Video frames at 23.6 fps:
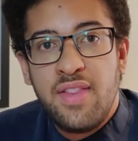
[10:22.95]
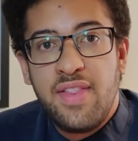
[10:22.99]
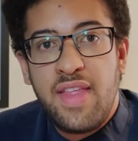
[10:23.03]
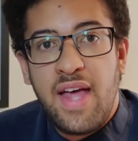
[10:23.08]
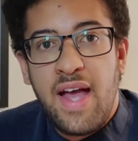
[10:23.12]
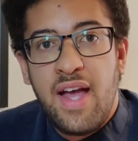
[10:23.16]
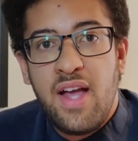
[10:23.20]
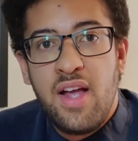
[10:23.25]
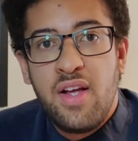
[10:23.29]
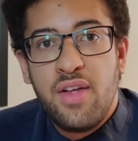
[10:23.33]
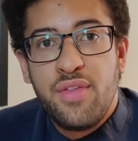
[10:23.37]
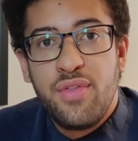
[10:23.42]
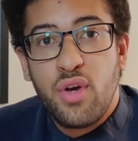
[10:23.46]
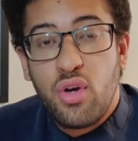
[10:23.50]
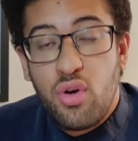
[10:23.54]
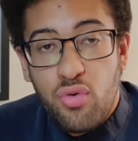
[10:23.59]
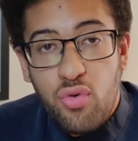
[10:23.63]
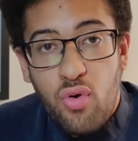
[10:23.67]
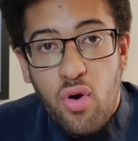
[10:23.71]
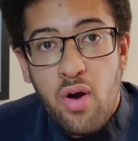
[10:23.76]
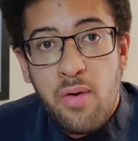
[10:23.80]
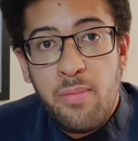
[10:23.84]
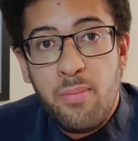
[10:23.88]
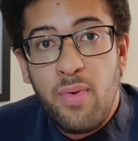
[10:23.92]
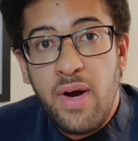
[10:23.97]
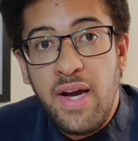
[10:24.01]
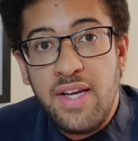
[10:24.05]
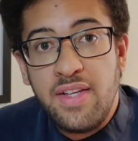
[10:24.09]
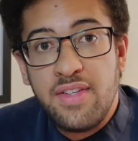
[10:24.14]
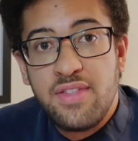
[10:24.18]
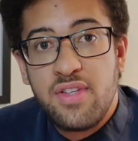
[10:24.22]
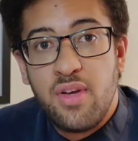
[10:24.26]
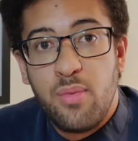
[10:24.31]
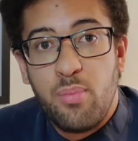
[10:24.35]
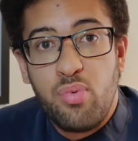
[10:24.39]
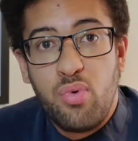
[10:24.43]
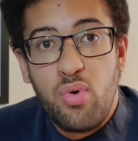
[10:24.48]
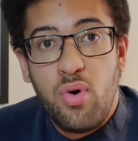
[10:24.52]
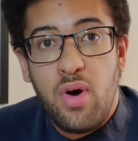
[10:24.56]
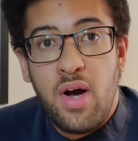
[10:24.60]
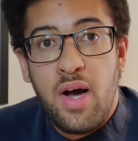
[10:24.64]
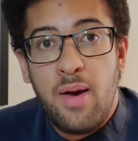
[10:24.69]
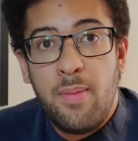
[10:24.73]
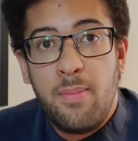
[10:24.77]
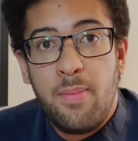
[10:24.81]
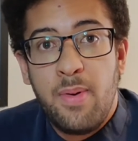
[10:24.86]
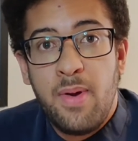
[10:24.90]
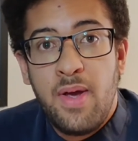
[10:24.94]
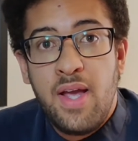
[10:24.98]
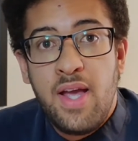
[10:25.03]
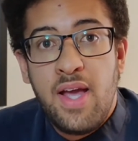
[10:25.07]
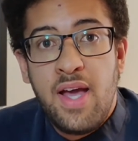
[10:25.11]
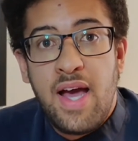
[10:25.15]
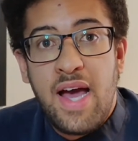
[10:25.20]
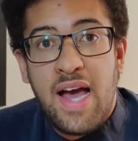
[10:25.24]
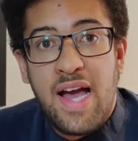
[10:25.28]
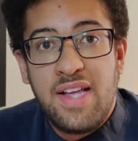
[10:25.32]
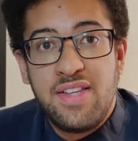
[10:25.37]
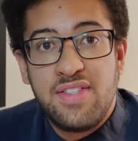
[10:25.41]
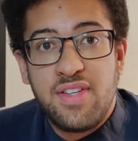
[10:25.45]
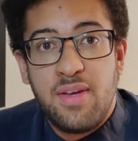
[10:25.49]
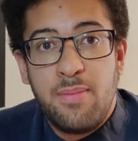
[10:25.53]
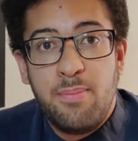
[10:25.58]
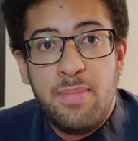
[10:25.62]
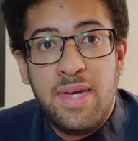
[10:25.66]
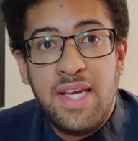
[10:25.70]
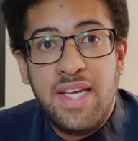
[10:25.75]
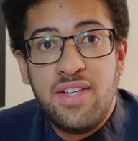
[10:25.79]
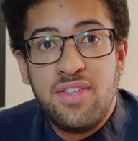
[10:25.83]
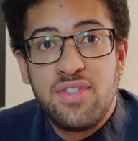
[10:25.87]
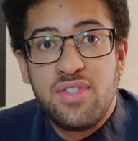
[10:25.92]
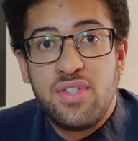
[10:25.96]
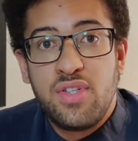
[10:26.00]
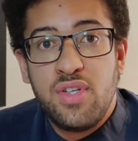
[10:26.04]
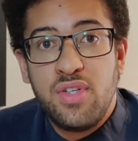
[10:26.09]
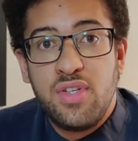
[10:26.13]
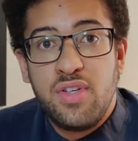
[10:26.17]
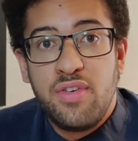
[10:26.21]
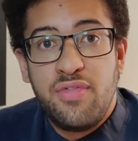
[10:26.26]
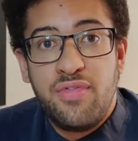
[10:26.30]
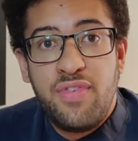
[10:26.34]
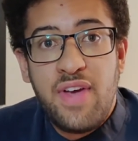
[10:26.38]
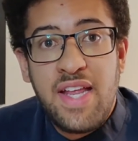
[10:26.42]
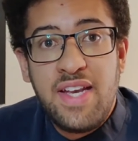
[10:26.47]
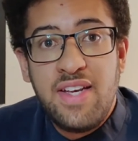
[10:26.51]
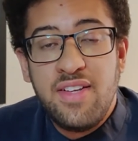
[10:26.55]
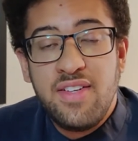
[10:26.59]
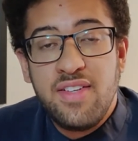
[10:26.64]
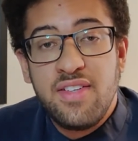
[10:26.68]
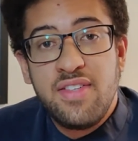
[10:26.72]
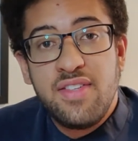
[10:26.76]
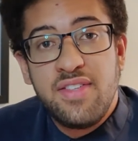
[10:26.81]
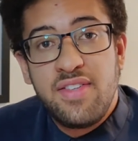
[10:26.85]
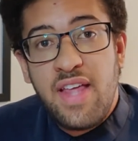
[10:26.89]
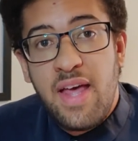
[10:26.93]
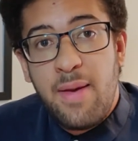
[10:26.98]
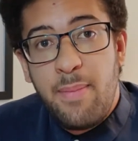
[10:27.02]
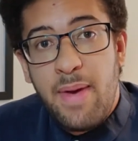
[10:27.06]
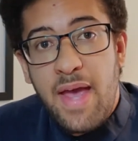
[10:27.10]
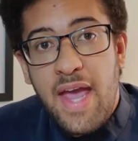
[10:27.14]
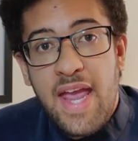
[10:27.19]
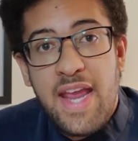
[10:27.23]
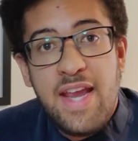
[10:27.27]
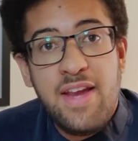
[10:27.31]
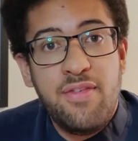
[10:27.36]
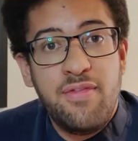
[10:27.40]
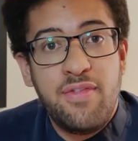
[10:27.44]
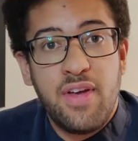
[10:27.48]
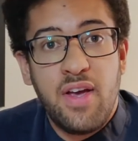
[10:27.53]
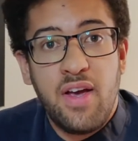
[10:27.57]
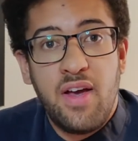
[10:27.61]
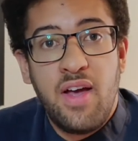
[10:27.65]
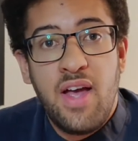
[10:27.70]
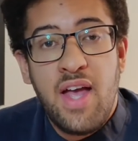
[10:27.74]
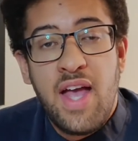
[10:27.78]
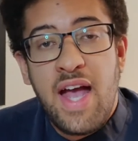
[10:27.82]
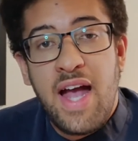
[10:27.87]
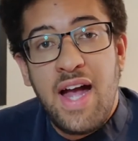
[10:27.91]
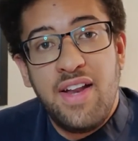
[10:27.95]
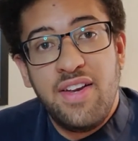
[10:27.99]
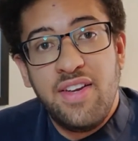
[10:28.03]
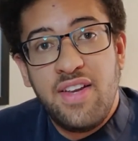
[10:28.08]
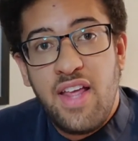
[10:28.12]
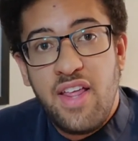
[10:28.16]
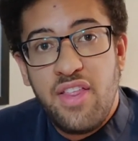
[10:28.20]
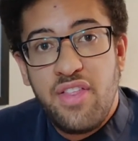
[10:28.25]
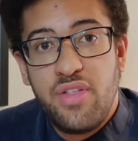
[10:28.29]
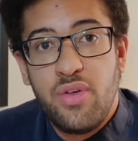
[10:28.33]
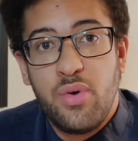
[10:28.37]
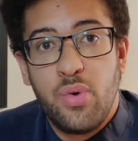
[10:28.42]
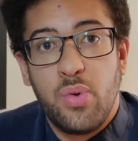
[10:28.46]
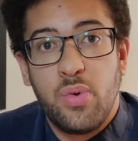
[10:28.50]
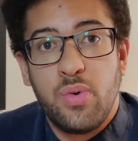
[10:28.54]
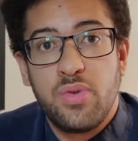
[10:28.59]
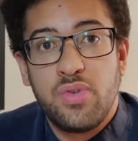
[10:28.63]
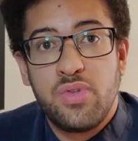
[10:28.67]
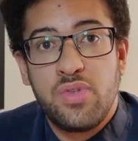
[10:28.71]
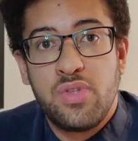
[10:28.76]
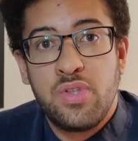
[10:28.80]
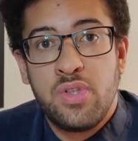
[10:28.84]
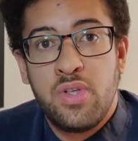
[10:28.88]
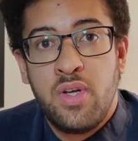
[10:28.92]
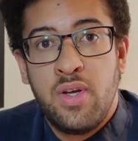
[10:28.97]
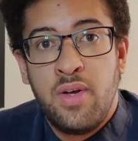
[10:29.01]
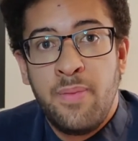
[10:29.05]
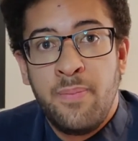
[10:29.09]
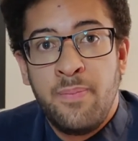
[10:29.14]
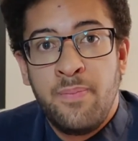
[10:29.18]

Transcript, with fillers: that the crime rates are brought up as a means to defend their behaviour and their thoughts,